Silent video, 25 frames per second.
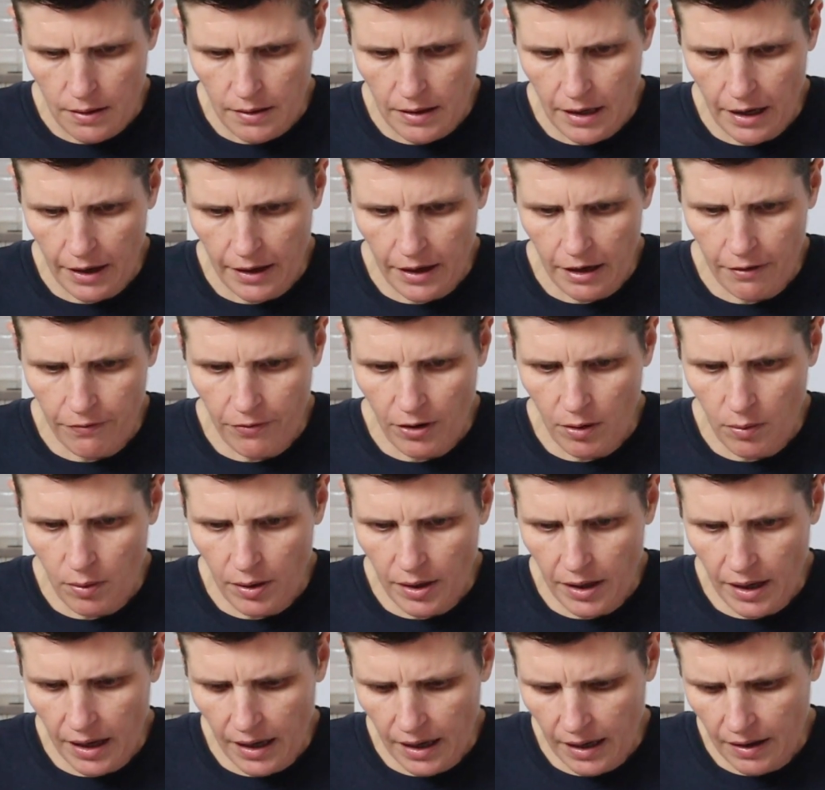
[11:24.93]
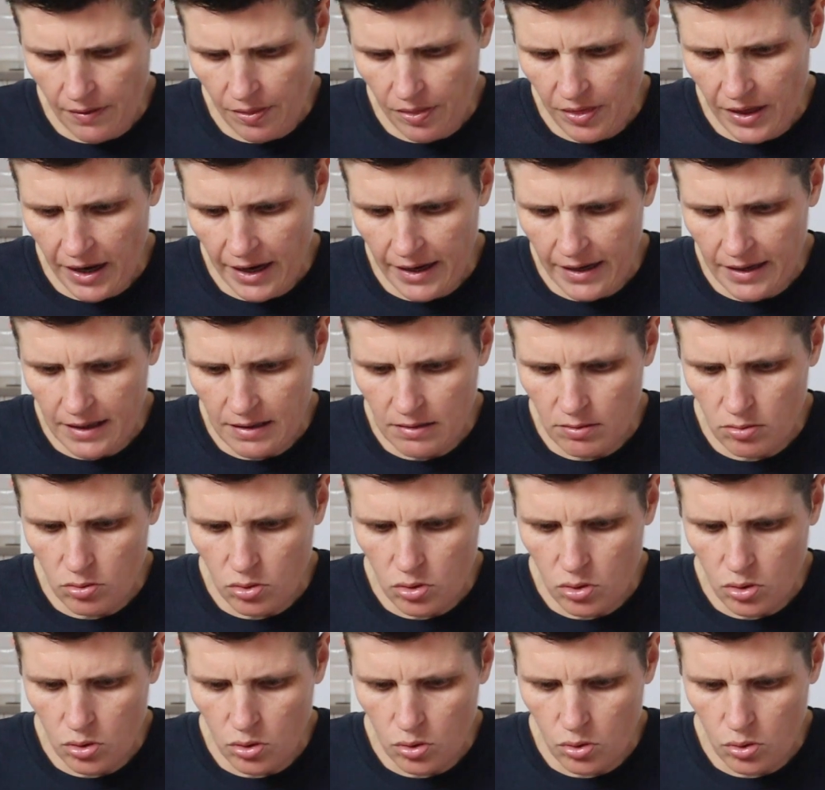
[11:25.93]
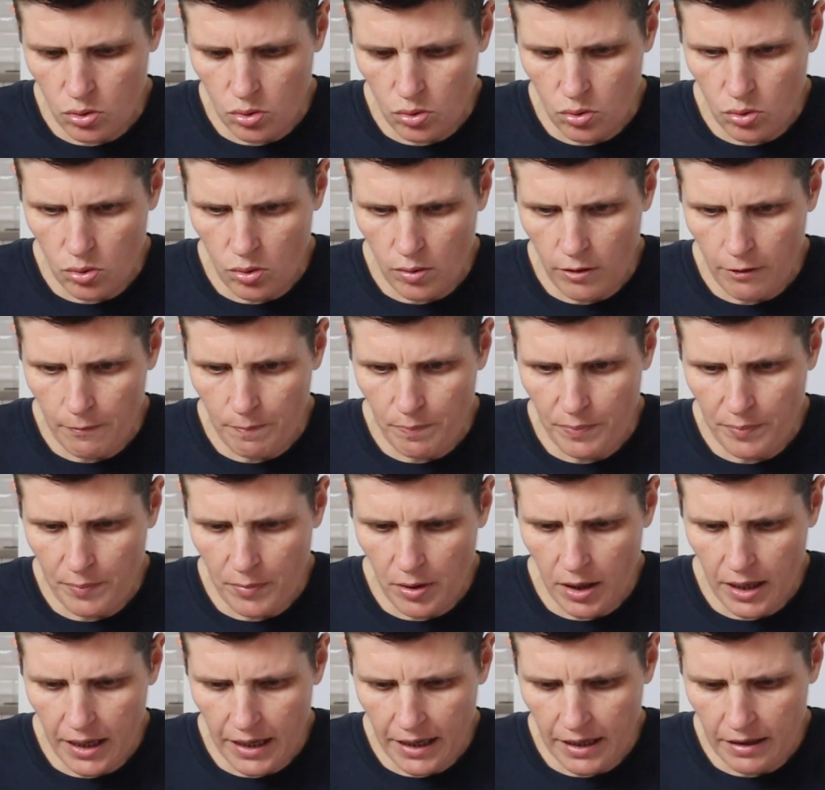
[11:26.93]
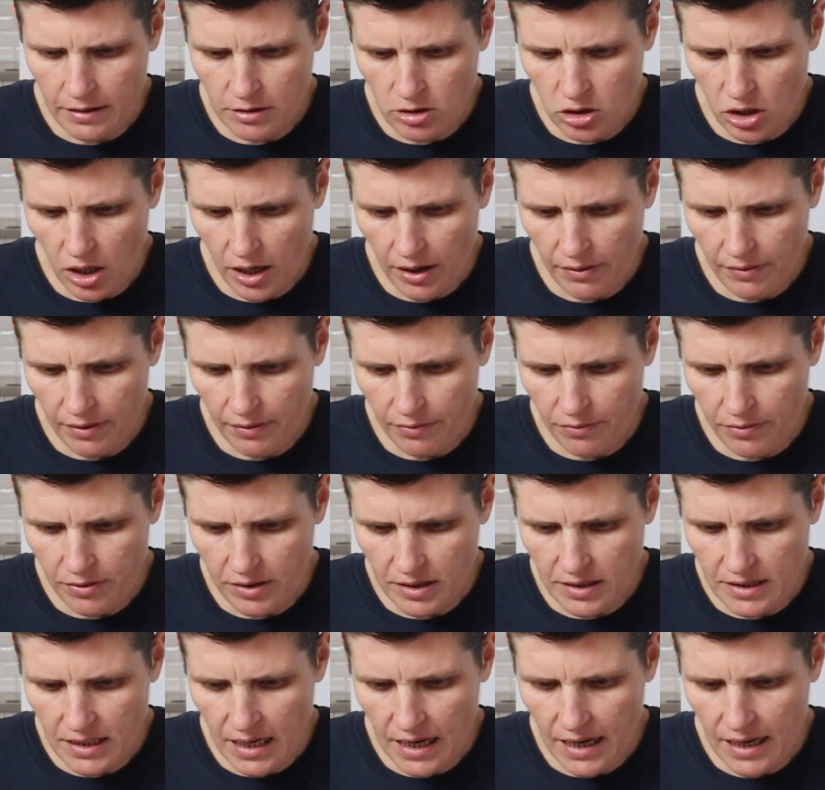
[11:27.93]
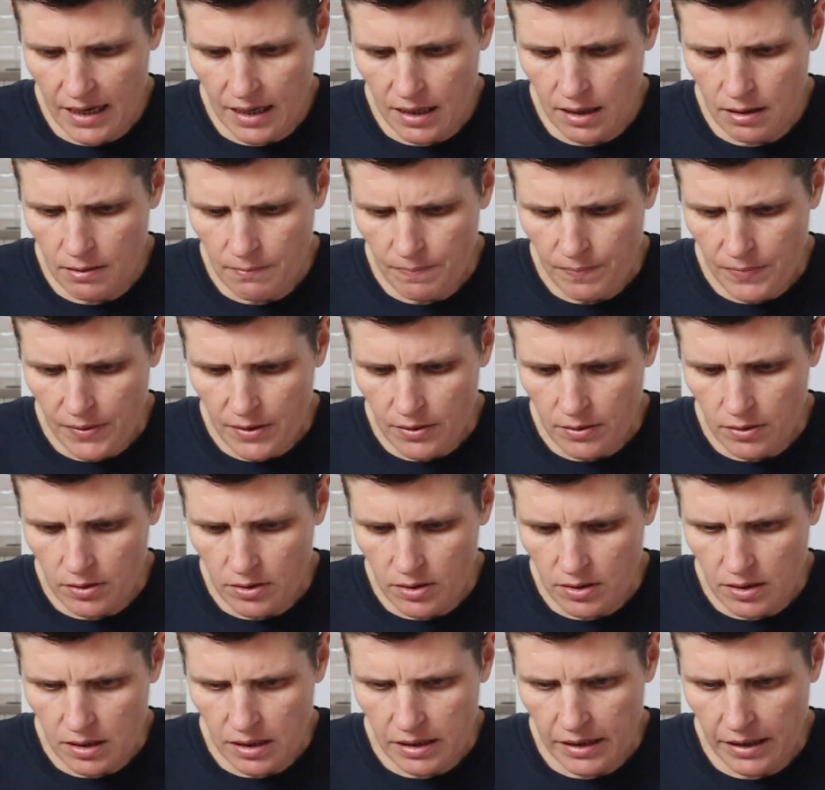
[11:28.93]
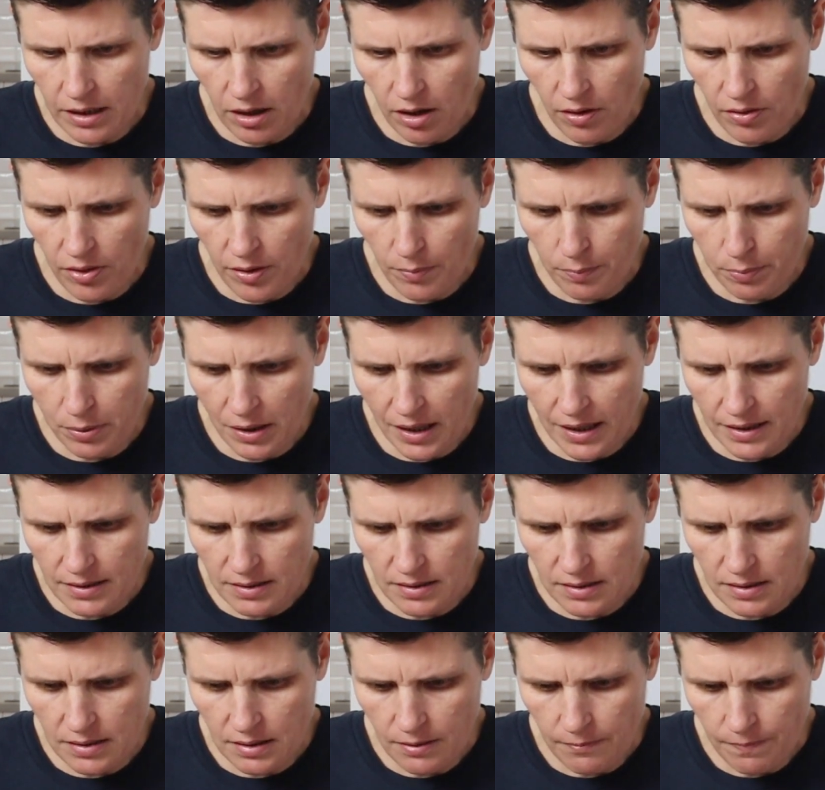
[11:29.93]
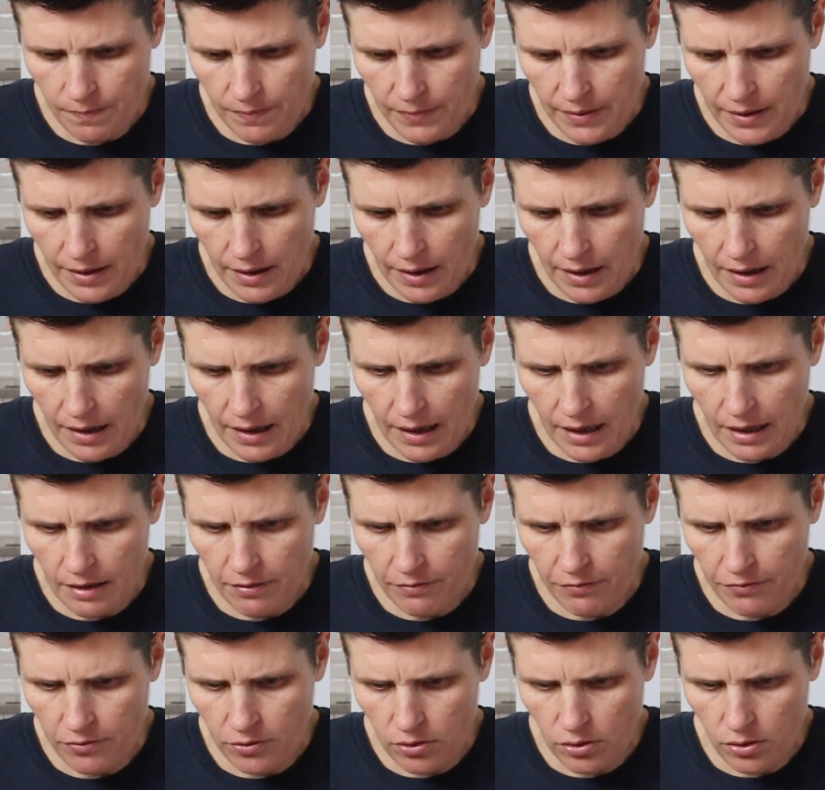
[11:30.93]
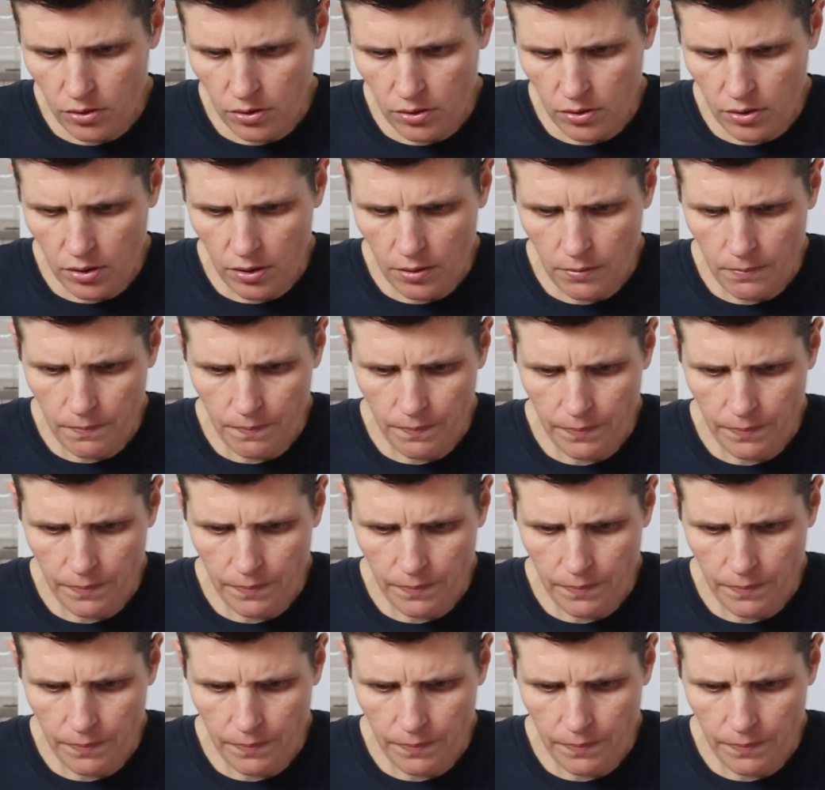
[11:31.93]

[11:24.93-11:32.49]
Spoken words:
Now, if I want to add that into my diary for the day, you just click on the plus, add food.